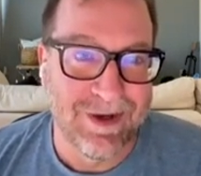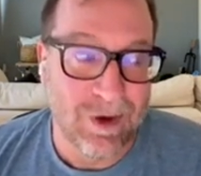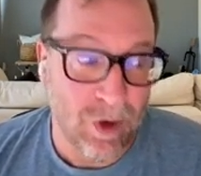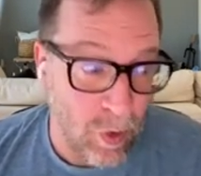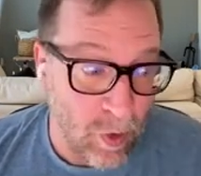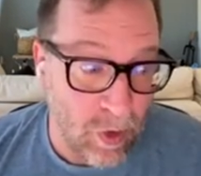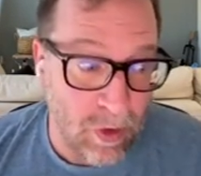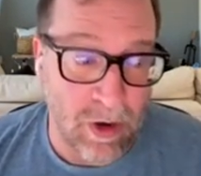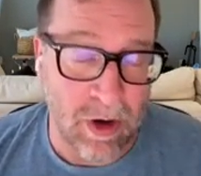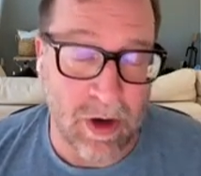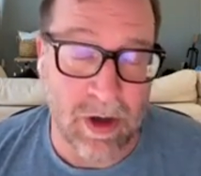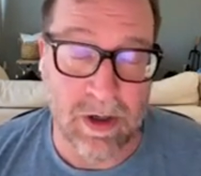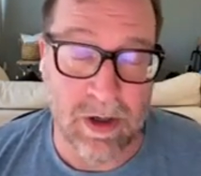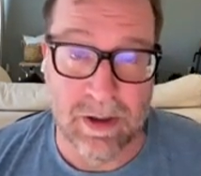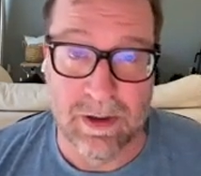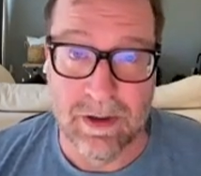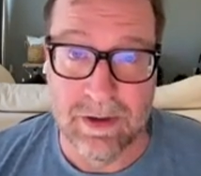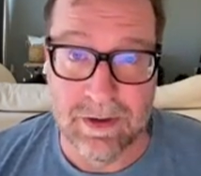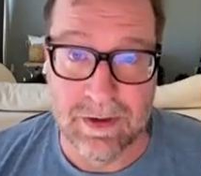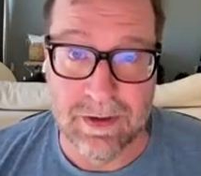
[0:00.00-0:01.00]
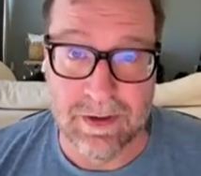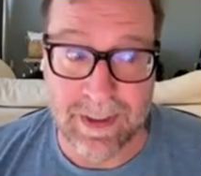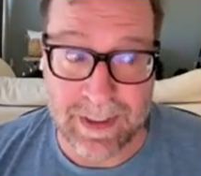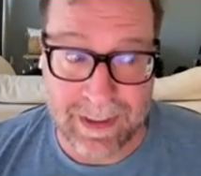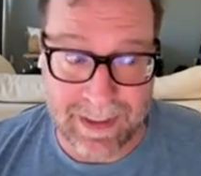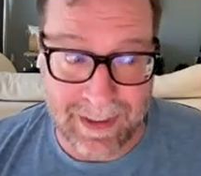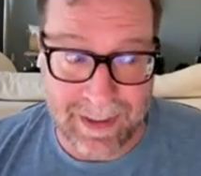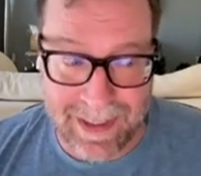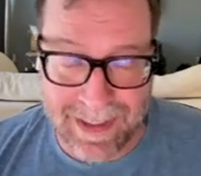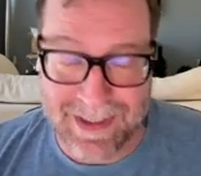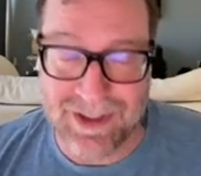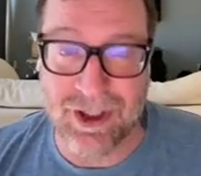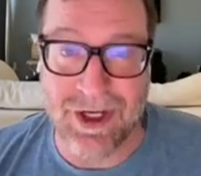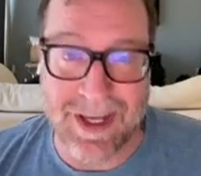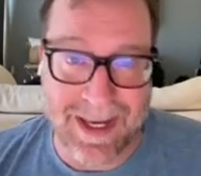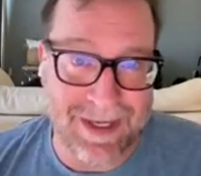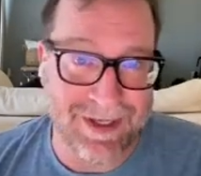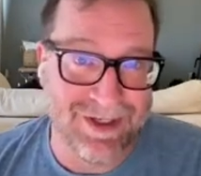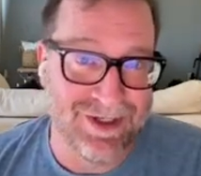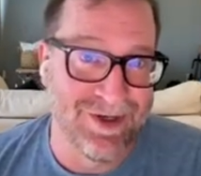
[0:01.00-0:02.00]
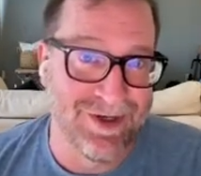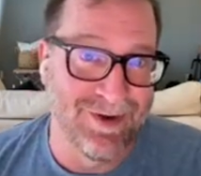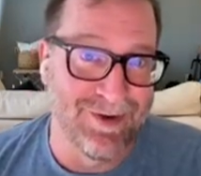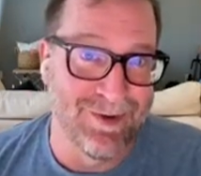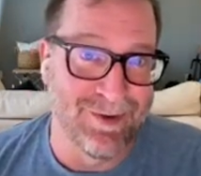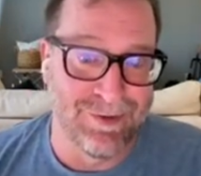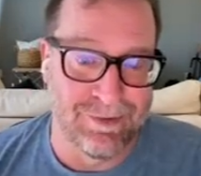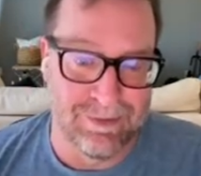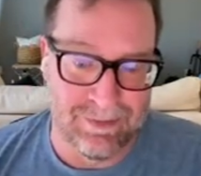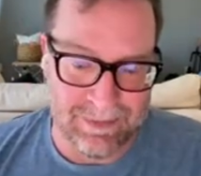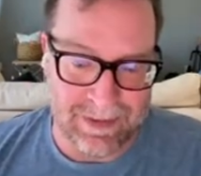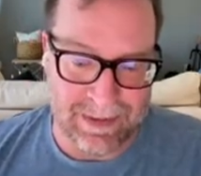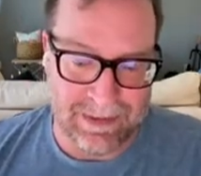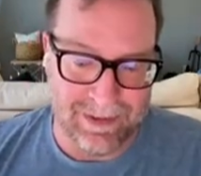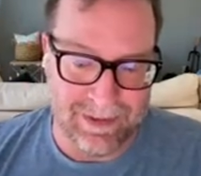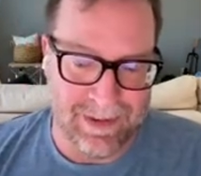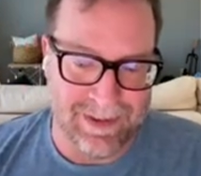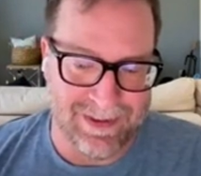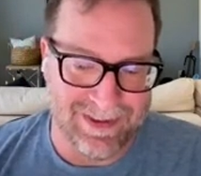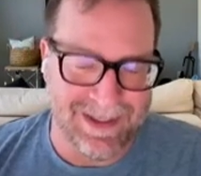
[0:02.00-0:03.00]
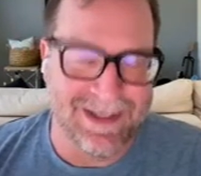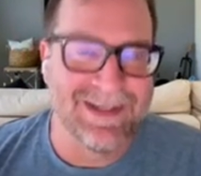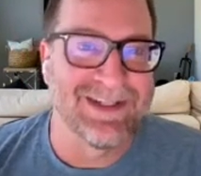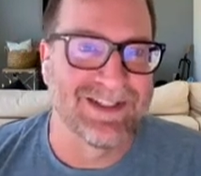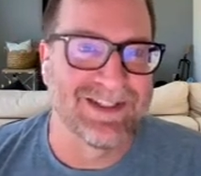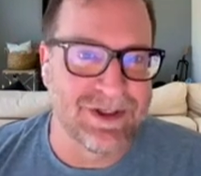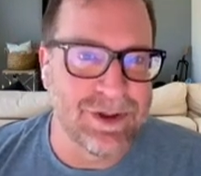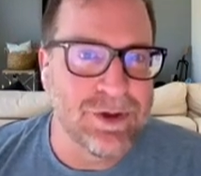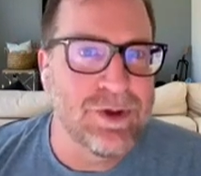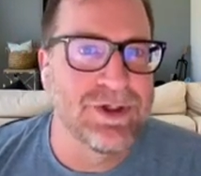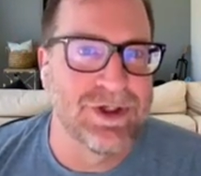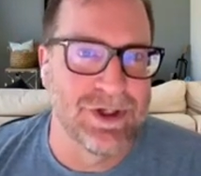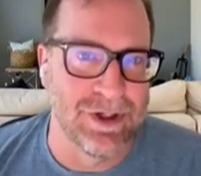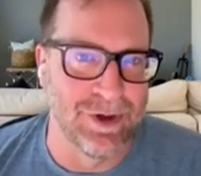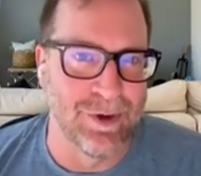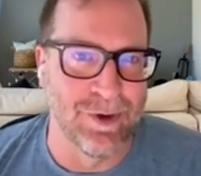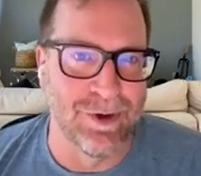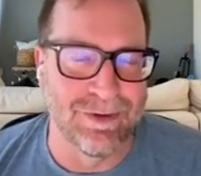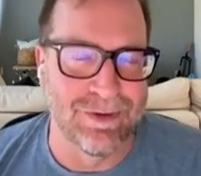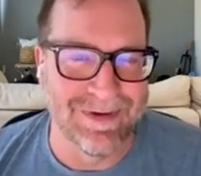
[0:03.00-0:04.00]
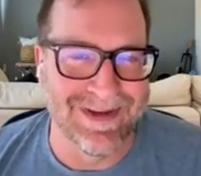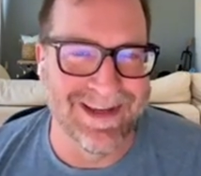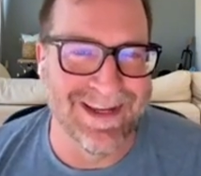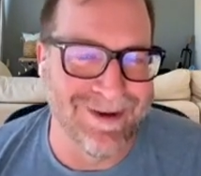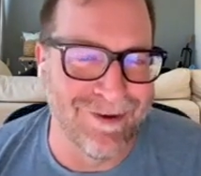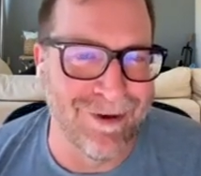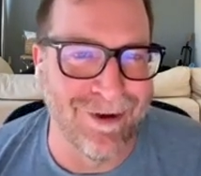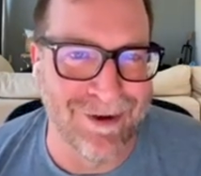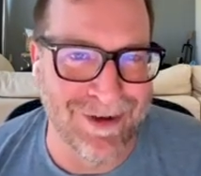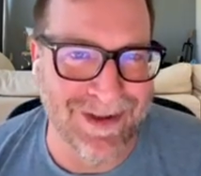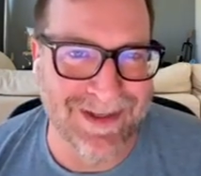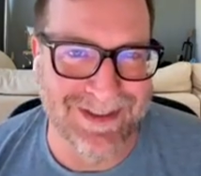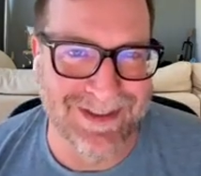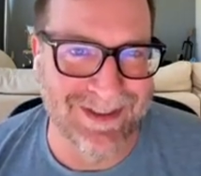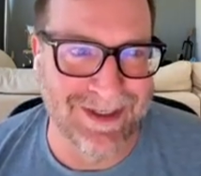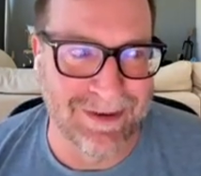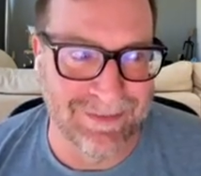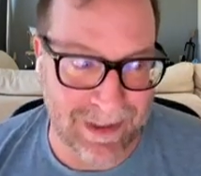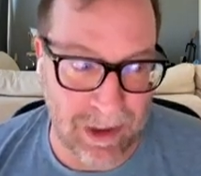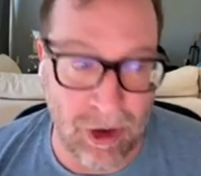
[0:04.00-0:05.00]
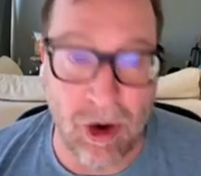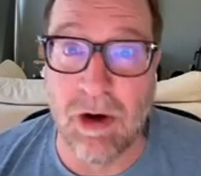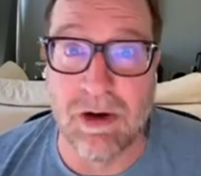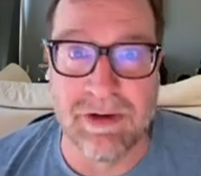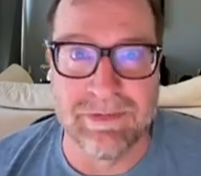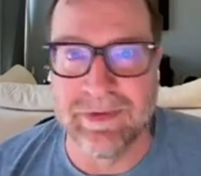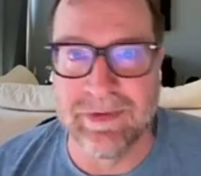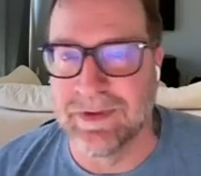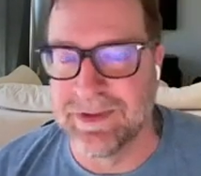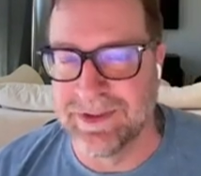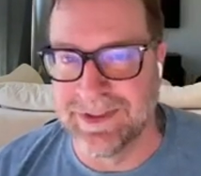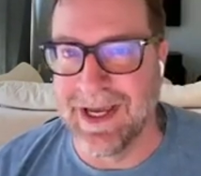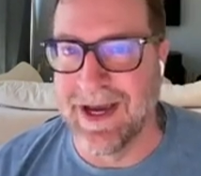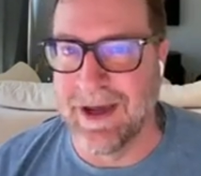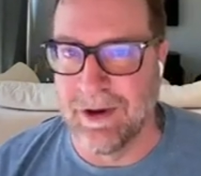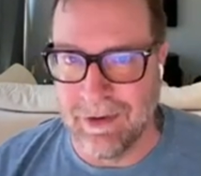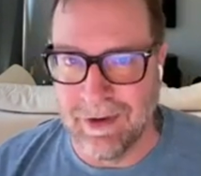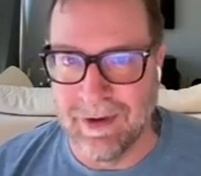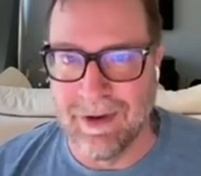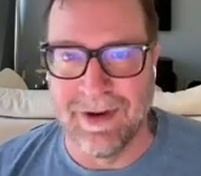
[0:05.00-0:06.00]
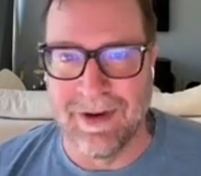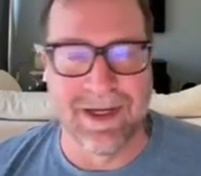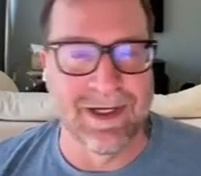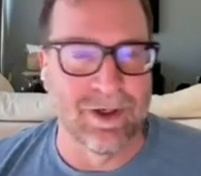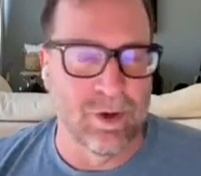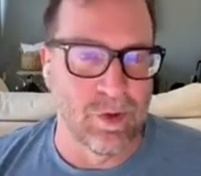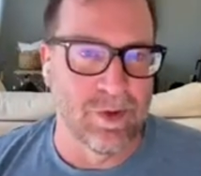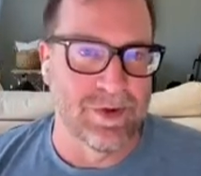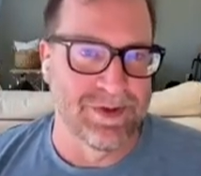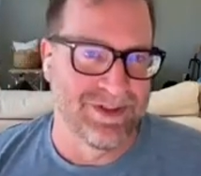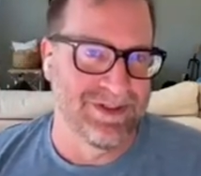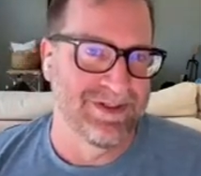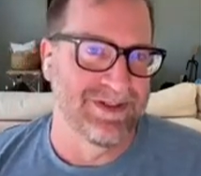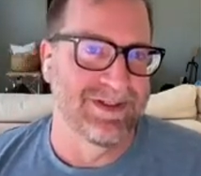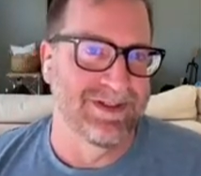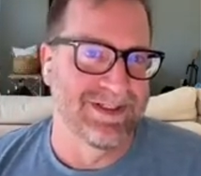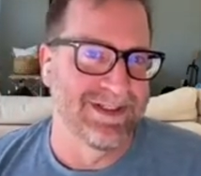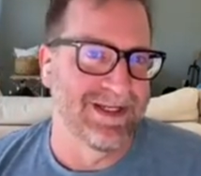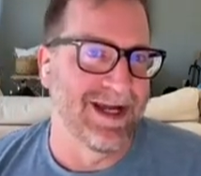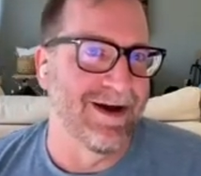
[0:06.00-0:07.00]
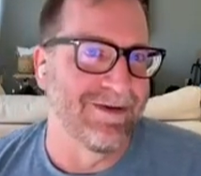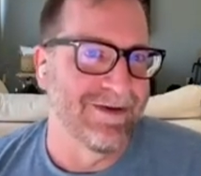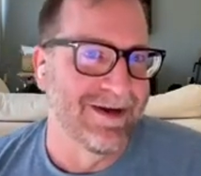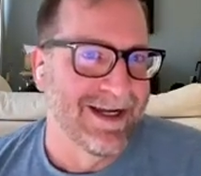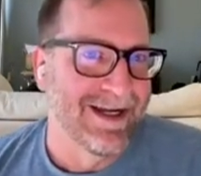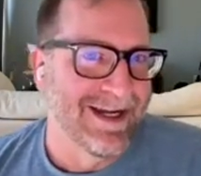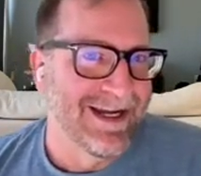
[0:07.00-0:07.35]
or like educational, like institutional e-learning stuff. Like Harvard's got online courses and stuff.